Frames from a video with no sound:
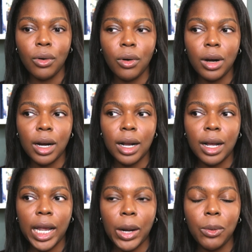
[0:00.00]
or
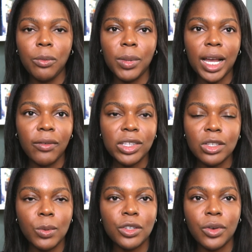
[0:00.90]
I would be having
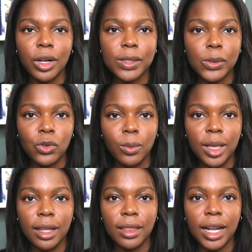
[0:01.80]
so much fun on social
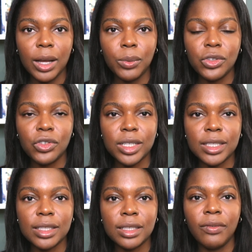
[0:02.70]
media that I would
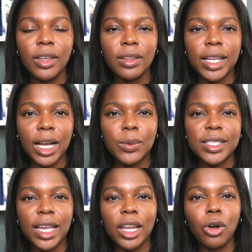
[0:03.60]
just feel like I
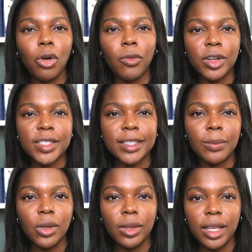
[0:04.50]
was getting
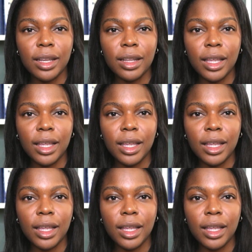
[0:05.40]
overstimulated,